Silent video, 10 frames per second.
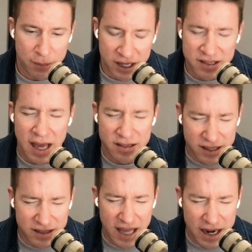because that
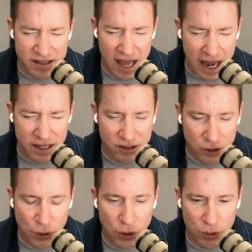is at its
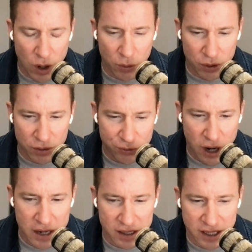core what we're
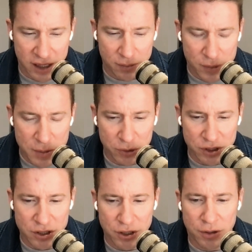trying to get people
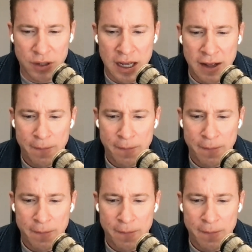to do.